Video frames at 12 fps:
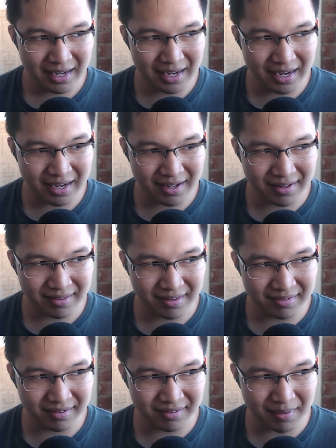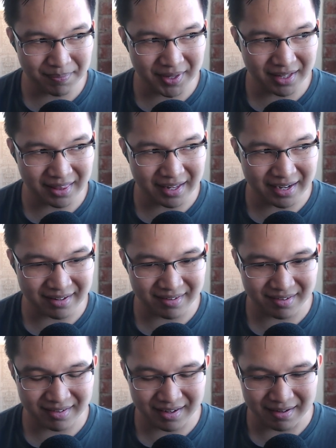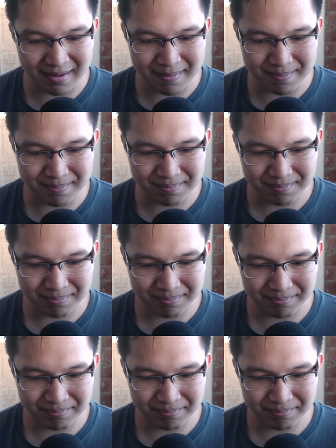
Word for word: And this is something that um,